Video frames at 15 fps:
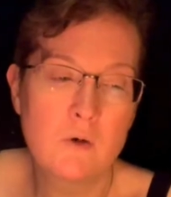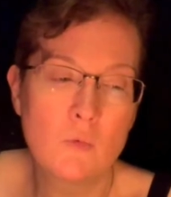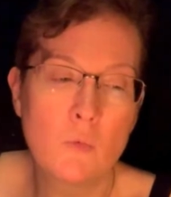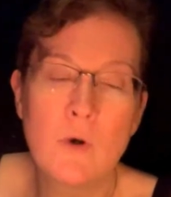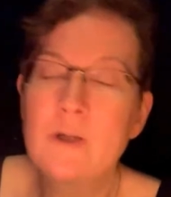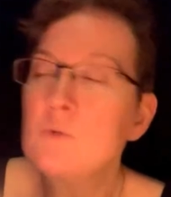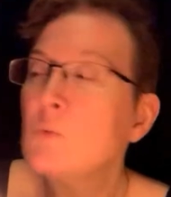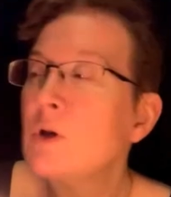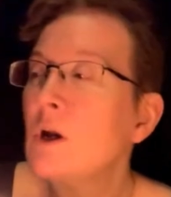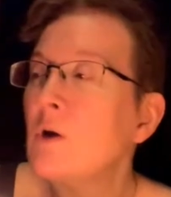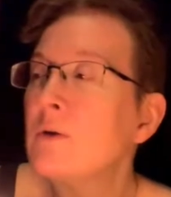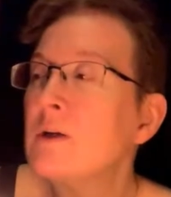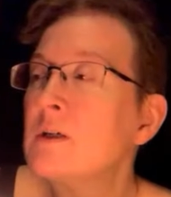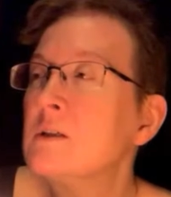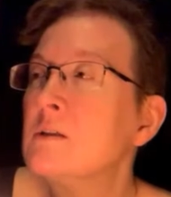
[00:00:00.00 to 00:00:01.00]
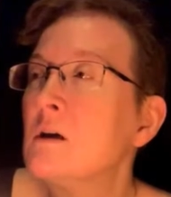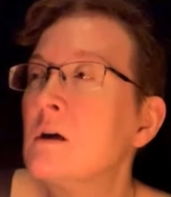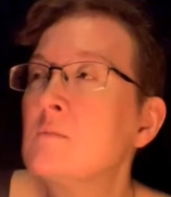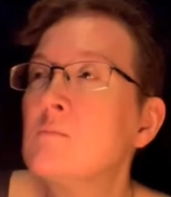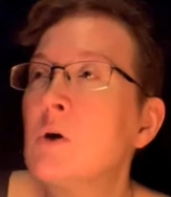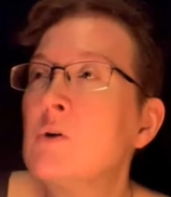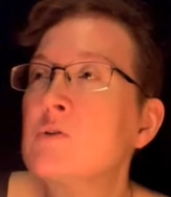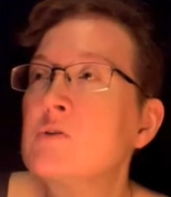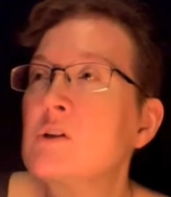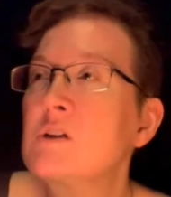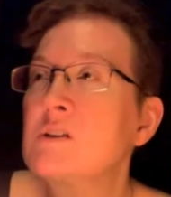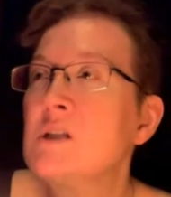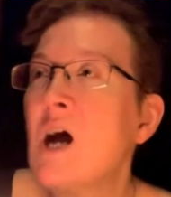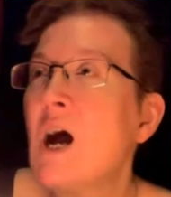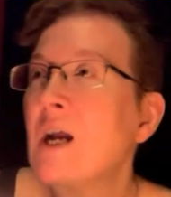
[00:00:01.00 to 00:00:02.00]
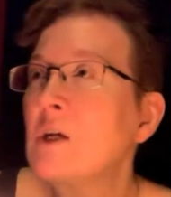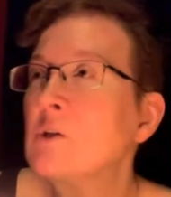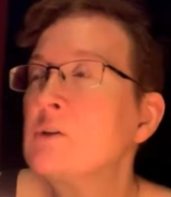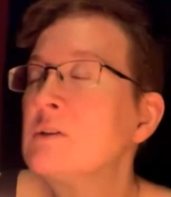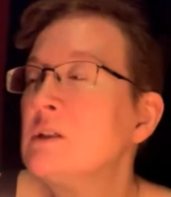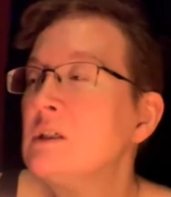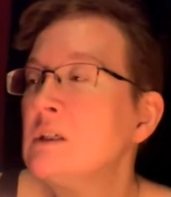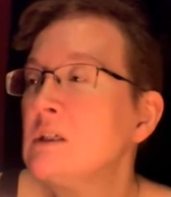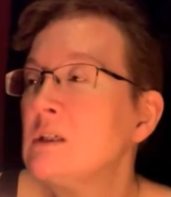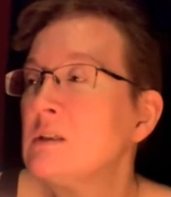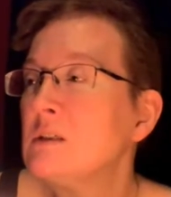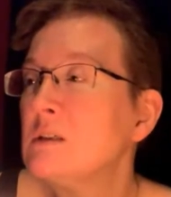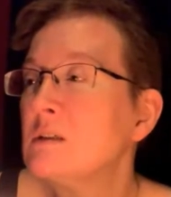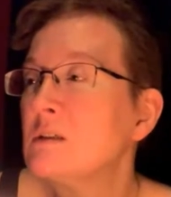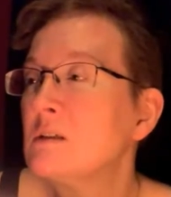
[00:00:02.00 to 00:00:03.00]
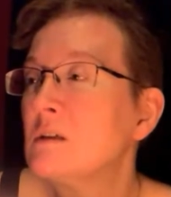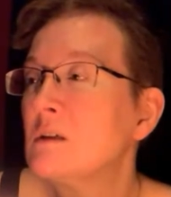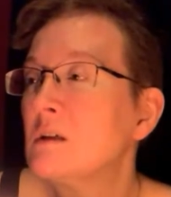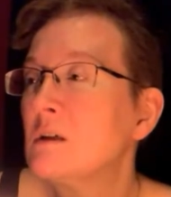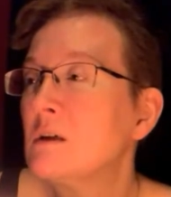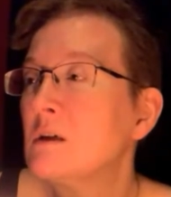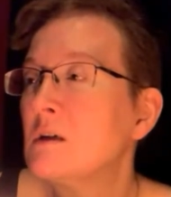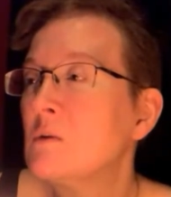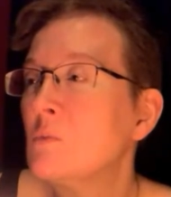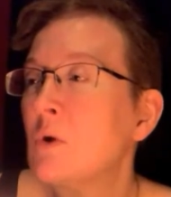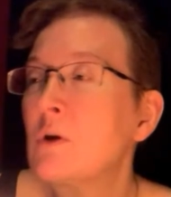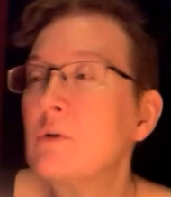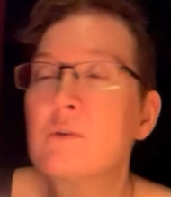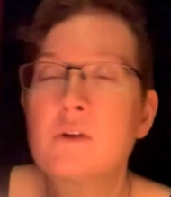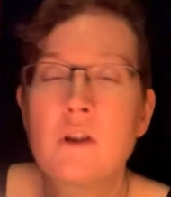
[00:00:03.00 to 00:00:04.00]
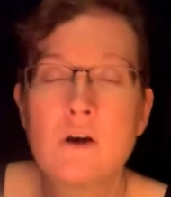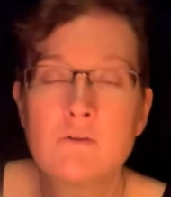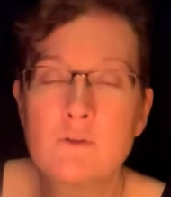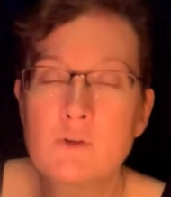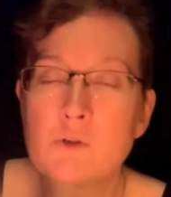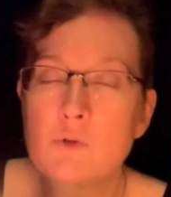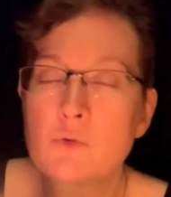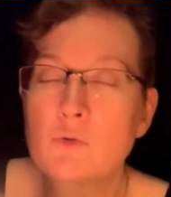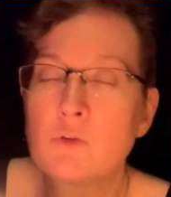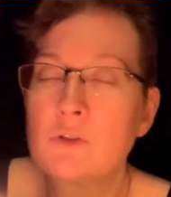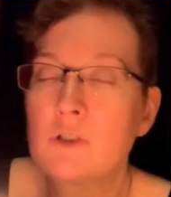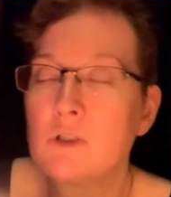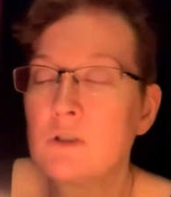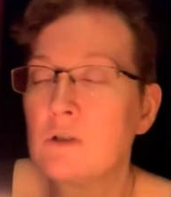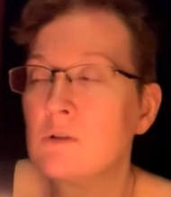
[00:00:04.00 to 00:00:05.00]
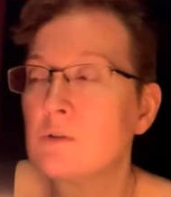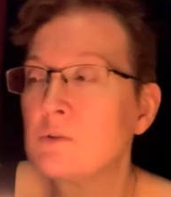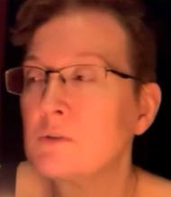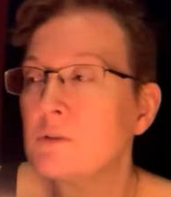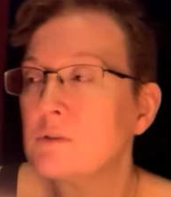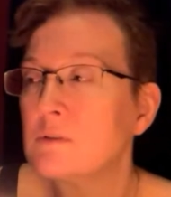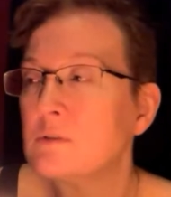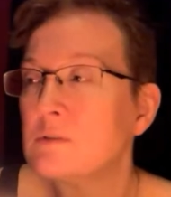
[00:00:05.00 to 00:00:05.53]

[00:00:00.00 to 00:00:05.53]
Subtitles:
When we are in our most dire need, we are never truly alone.